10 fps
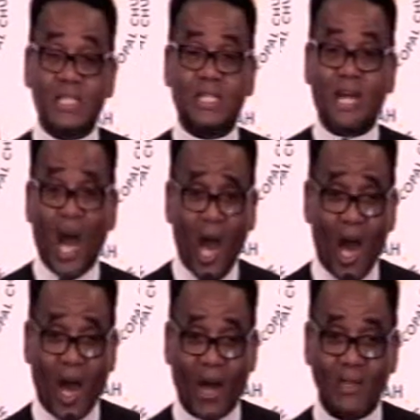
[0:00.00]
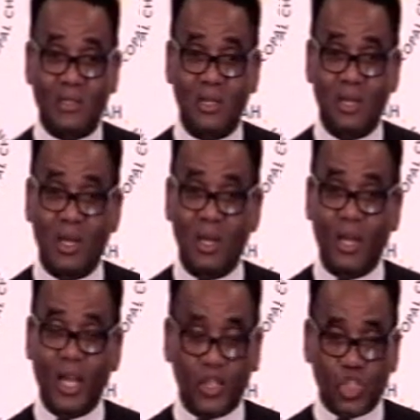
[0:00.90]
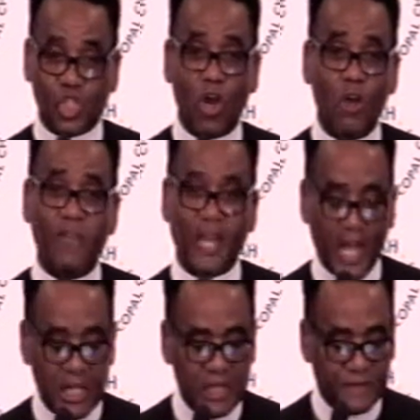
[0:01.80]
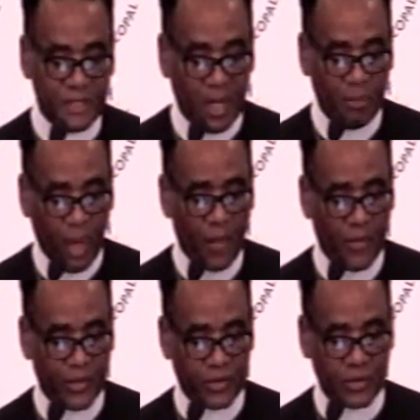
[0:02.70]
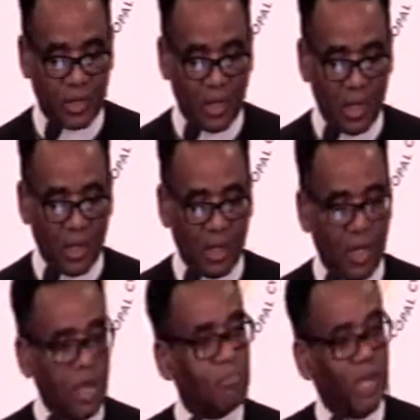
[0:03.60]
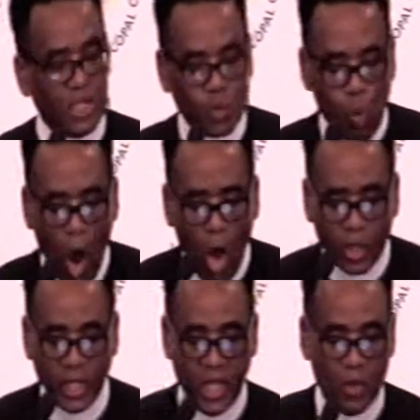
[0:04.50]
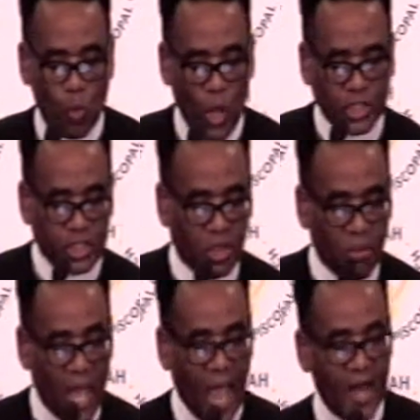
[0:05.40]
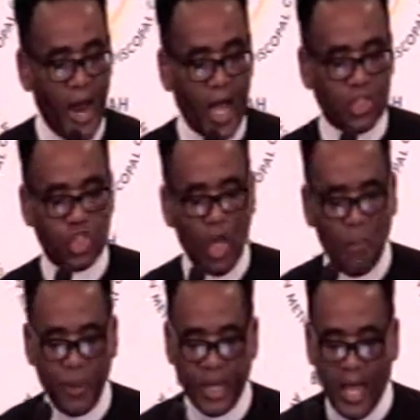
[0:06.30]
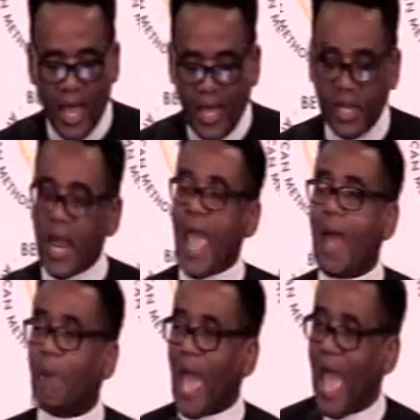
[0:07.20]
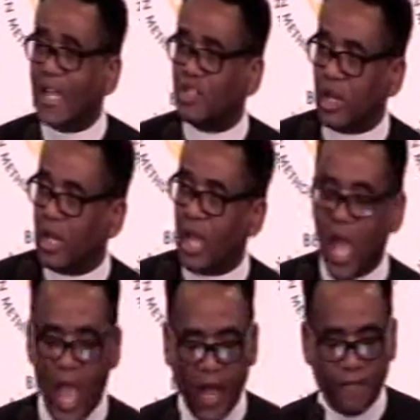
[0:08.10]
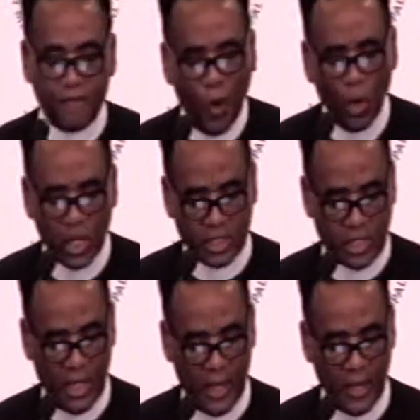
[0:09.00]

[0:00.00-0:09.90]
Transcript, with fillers: God in serving and lifting up others. It means walking in wisdom and not jumping in haphazardly and foolishly.